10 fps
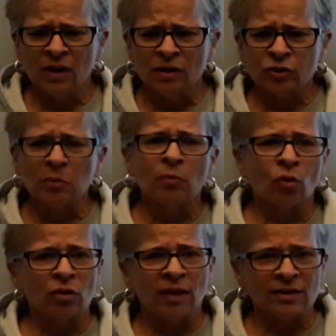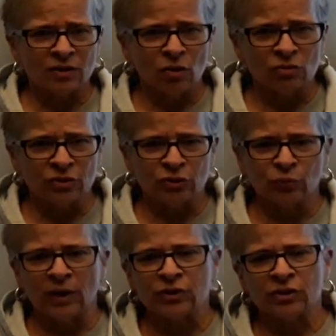to memorialize the whole
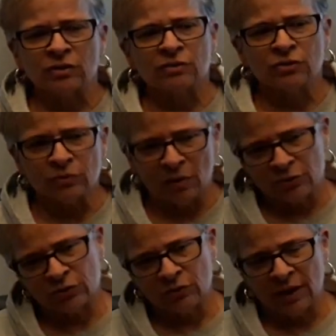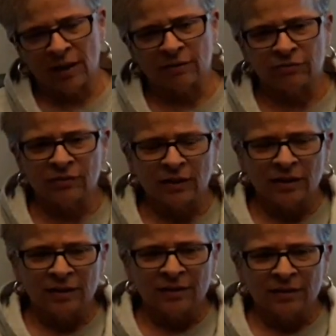situation, to also kind of
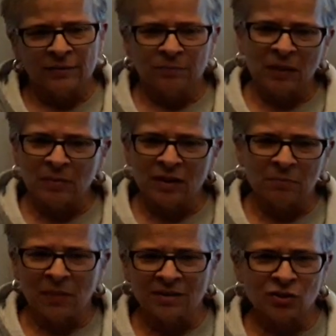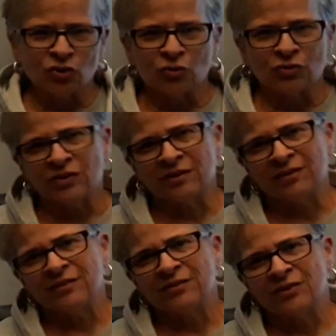maybe get my sister
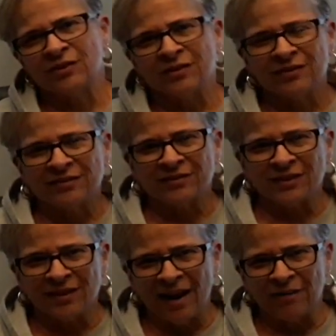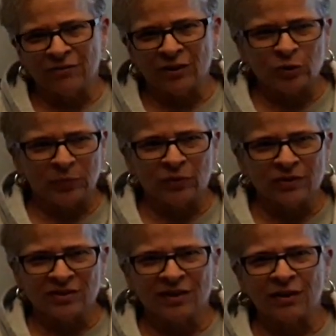to have the
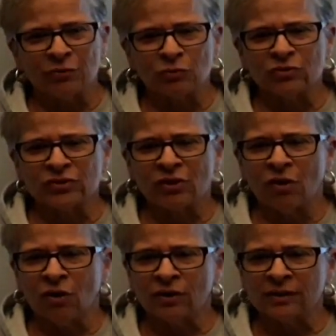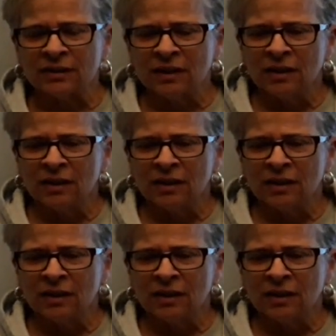experience again through the song.